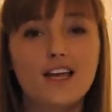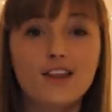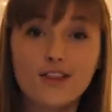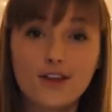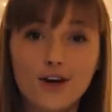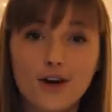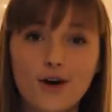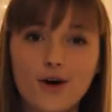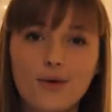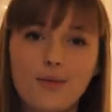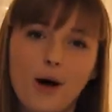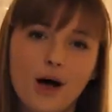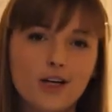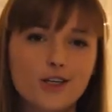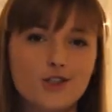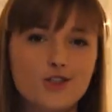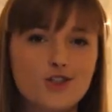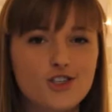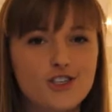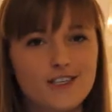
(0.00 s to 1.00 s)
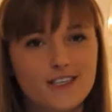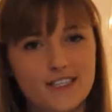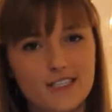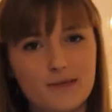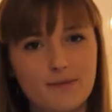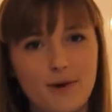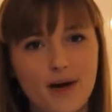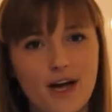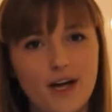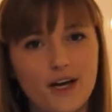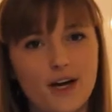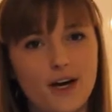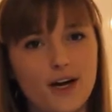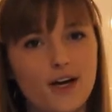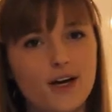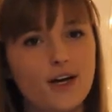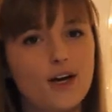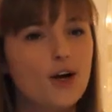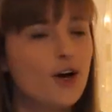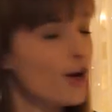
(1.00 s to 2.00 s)
Anthropologie
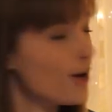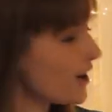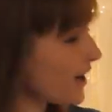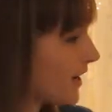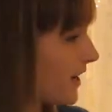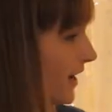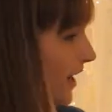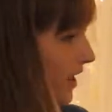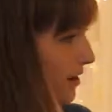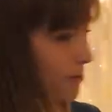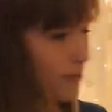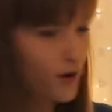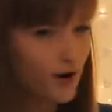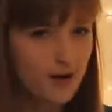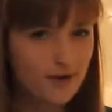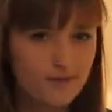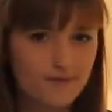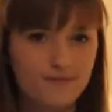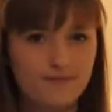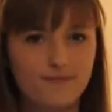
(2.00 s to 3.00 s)
inspired curtain headboard.